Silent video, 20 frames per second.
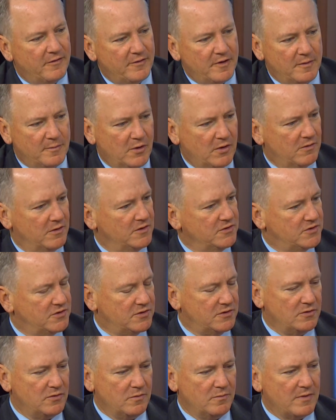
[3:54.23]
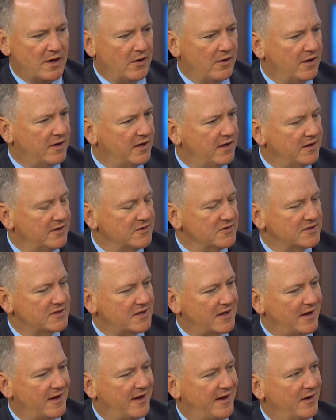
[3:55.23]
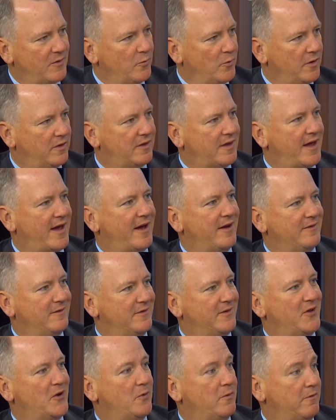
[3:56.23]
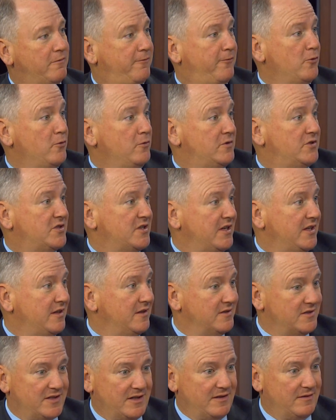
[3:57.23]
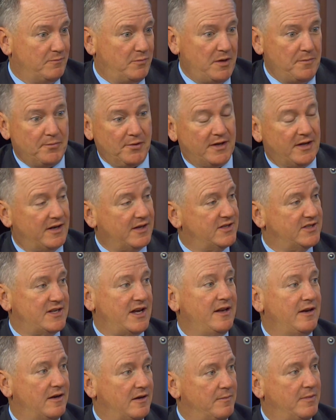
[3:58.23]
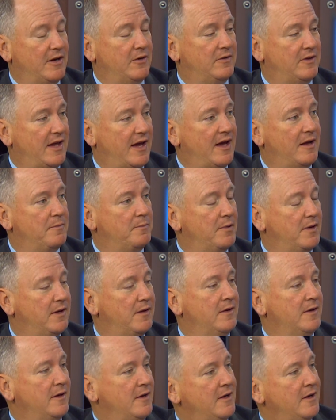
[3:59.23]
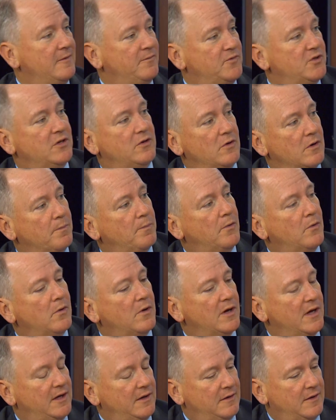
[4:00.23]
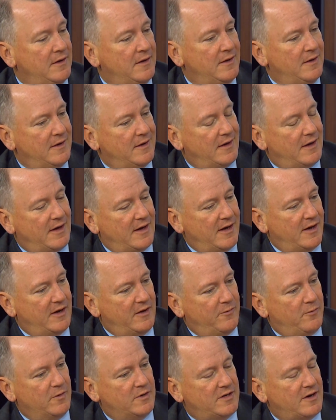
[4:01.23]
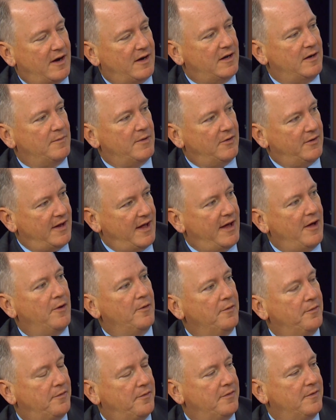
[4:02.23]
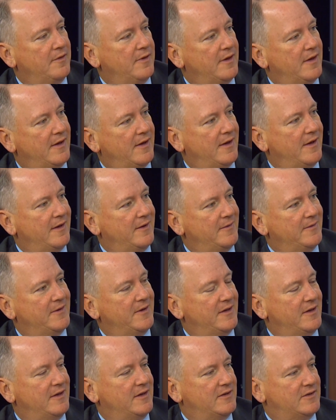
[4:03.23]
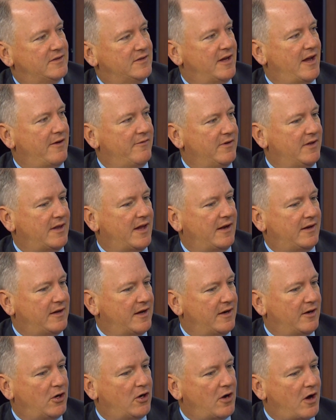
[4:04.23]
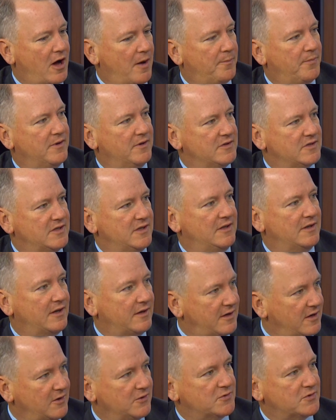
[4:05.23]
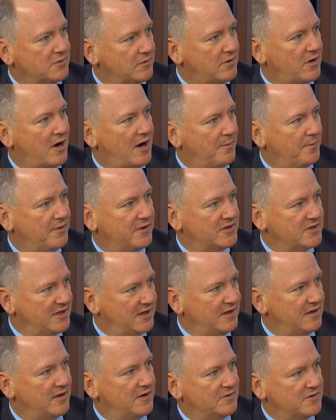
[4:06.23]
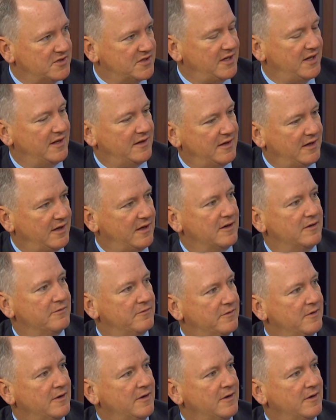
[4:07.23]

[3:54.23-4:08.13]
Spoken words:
immigrants, new Americans, and with that, food scenes, and people get excited about that. But to your point, if we're talking about health, it's having that kind of competency, that cultural competency and understanding of